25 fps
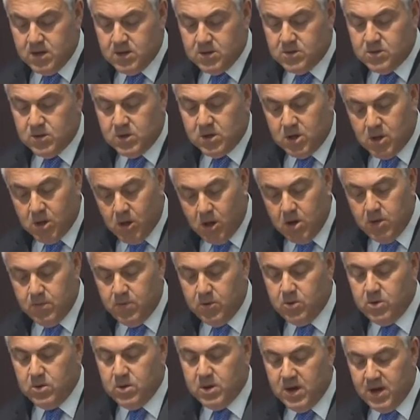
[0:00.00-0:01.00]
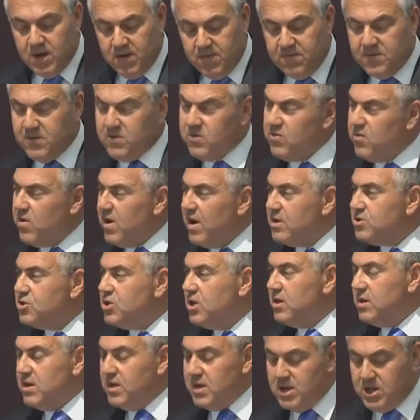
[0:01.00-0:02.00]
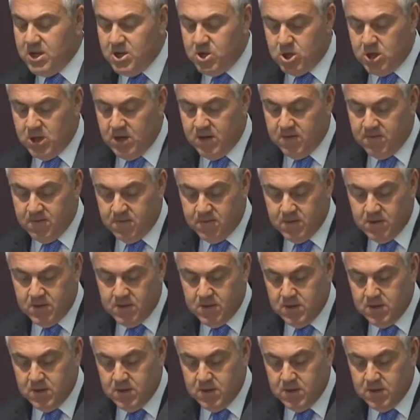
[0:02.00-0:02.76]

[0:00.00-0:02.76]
to a global infrastructure initiative,